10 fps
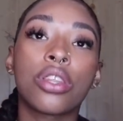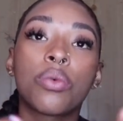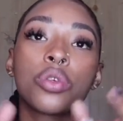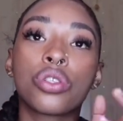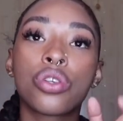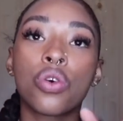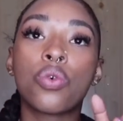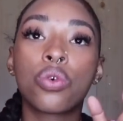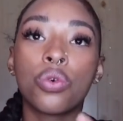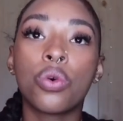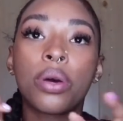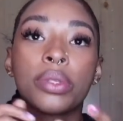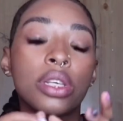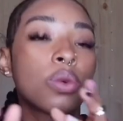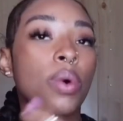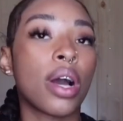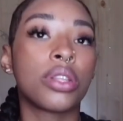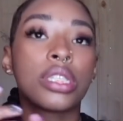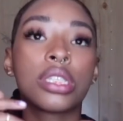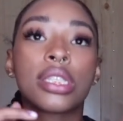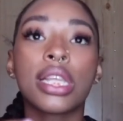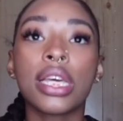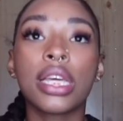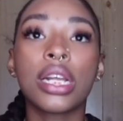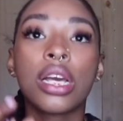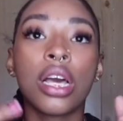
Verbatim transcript: thought were so cool. I was like, wow, this is lit.